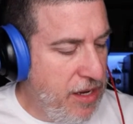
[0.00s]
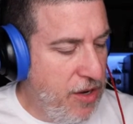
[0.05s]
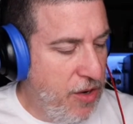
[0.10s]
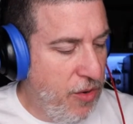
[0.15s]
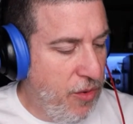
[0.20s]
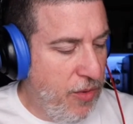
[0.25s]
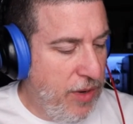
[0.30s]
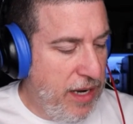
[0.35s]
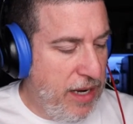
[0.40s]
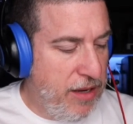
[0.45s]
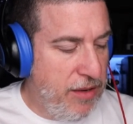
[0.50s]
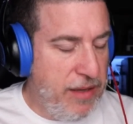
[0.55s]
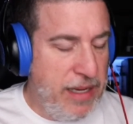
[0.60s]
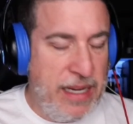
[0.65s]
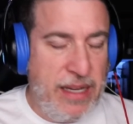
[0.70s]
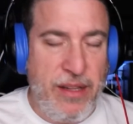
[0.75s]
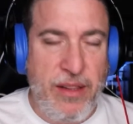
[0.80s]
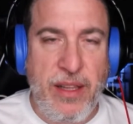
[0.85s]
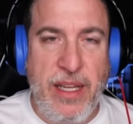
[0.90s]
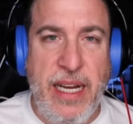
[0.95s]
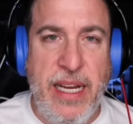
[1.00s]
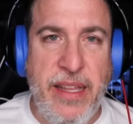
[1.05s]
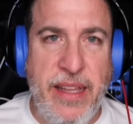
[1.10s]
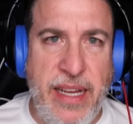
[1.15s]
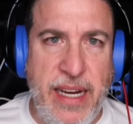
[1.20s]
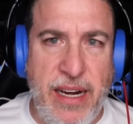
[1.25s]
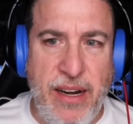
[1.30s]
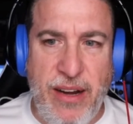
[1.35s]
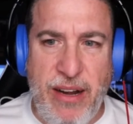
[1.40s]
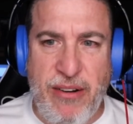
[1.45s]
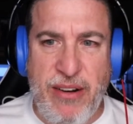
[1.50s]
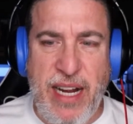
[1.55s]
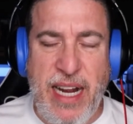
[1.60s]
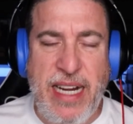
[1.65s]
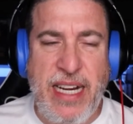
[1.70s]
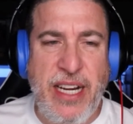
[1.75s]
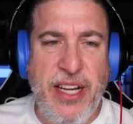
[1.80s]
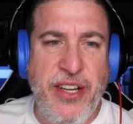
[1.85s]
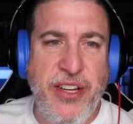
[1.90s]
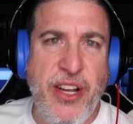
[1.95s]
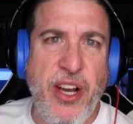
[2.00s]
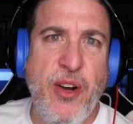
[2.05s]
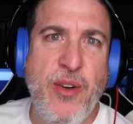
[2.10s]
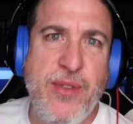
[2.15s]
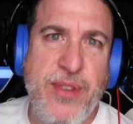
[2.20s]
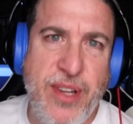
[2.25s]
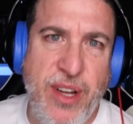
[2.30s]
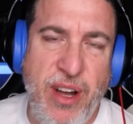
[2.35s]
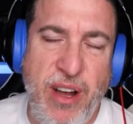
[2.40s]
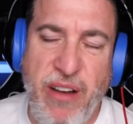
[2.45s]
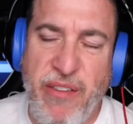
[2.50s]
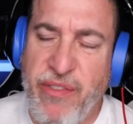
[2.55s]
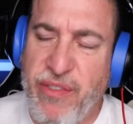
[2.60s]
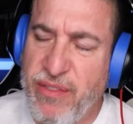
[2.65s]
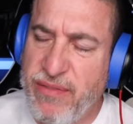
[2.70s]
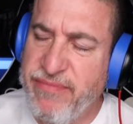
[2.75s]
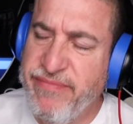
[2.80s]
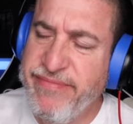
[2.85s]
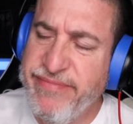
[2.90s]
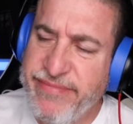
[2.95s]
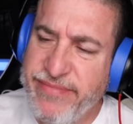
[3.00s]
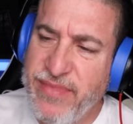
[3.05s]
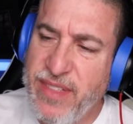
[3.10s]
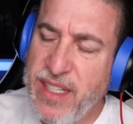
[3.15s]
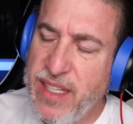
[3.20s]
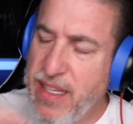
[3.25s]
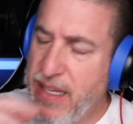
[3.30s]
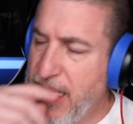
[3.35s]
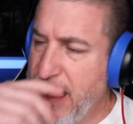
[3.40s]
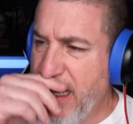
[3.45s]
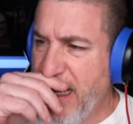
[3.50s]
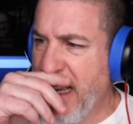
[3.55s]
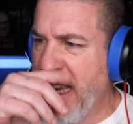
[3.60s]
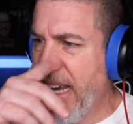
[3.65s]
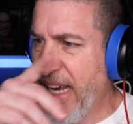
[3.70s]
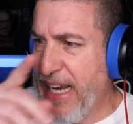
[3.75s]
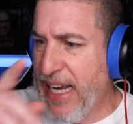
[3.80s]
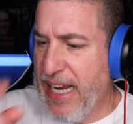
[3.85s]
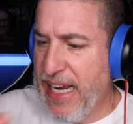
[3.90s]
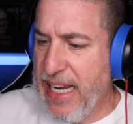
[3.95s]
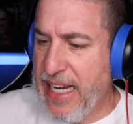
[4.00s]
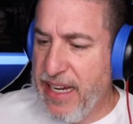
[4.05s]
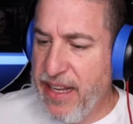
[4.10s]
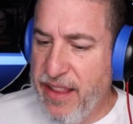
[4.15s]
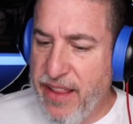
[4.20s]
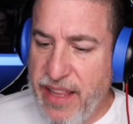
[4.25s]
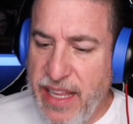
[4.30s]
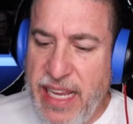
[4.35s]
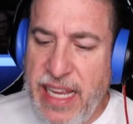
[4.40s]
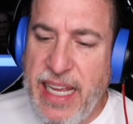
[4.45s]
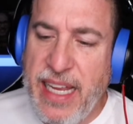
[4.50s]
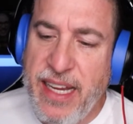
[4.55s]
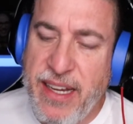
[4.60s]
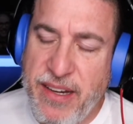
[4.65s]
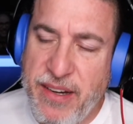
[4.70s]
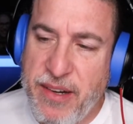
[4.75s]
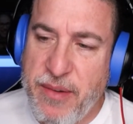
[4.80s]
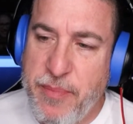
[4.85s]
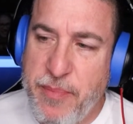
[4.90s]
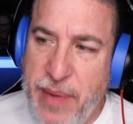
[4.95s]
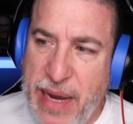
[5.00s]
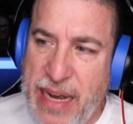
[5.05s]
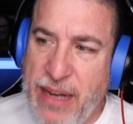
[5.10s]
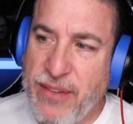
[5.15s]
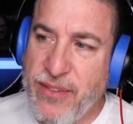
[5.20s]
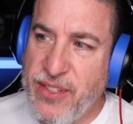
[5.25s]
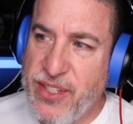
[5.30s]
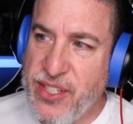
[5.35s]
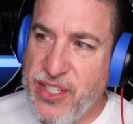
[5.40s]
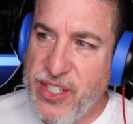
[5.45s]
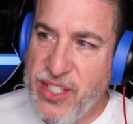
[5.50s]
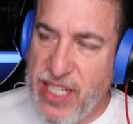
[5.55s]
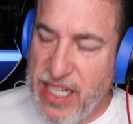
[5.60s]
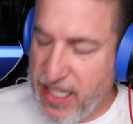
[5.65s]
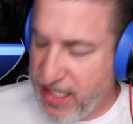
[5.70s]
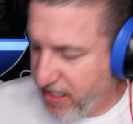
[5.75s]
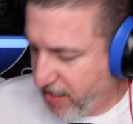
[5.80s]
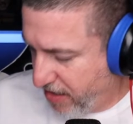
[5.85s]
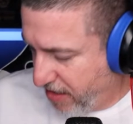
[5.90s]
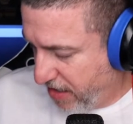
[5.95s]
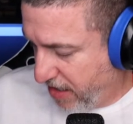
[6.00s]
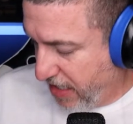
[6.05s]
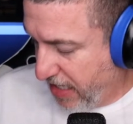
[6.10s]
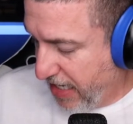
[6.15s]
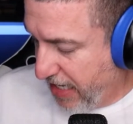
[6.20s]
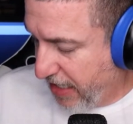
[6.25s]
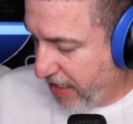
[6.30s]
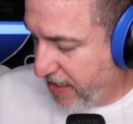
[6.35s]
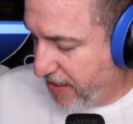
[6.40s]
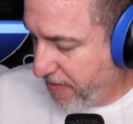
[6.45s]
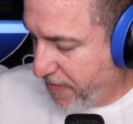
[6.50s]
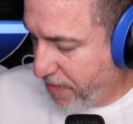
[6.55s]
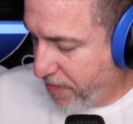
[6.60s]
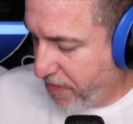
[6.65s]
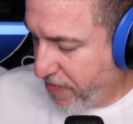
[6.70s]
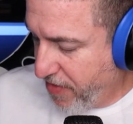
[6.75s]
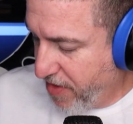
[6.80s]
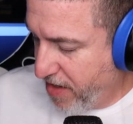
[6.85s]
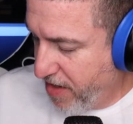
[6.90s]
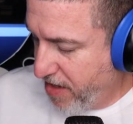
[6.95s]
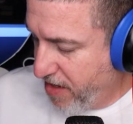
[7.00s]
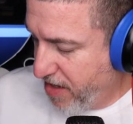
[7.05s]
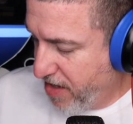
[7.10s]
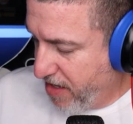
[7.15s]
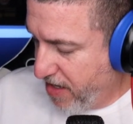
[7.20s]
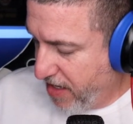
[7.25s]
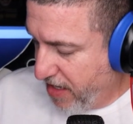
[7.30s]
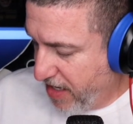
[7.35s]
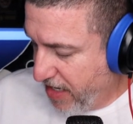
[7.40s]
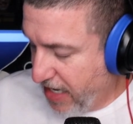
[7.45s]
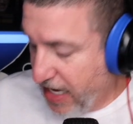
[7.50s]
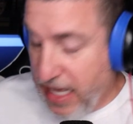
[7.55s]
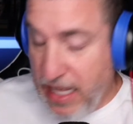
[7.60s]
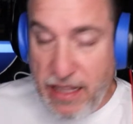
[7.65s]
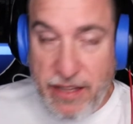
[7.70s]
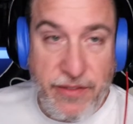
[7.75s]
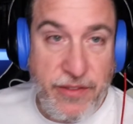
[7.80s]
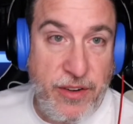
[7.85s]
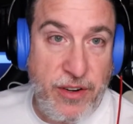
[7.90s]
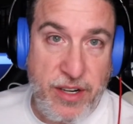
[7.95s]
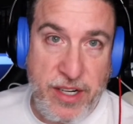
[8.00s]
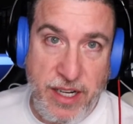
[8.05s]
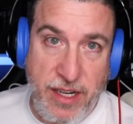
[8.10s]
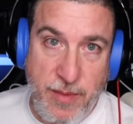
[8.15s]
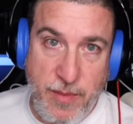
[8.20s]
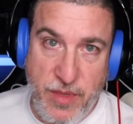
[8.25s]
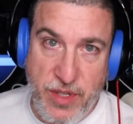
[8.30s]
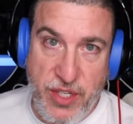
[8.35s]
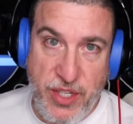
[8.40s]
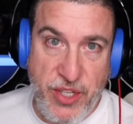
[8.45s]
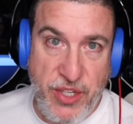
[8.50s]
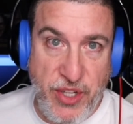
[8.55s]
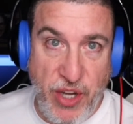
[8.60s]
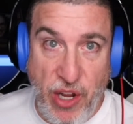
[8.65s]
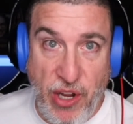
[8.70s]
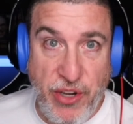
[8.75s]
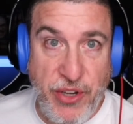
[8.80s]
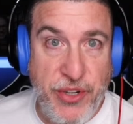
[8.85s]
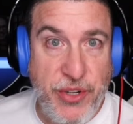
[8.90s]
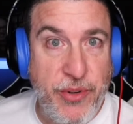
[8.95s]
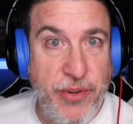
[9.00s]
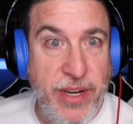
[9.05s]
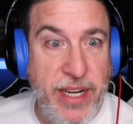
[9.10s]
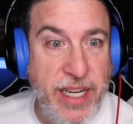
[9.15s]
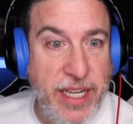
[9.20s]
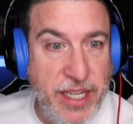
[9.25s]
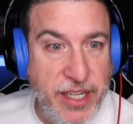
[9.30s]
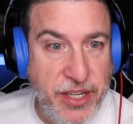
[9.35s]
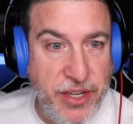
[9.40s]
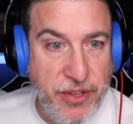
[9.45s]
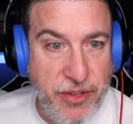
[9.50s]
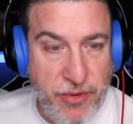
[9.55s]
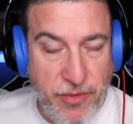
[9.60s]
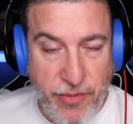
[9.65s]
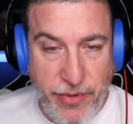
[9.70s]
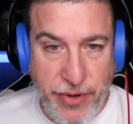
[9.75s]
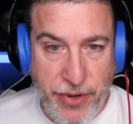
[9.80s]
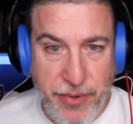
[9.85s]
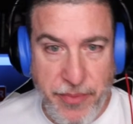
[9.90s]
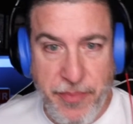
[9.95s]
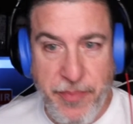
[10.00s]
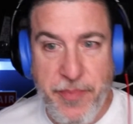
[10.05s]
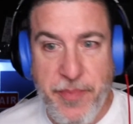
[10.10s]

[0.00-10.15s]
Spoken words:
Well, I'll lay there. I'll kind of doze off. And then at about 6 o'clock, Oliver comes sauntering into the room,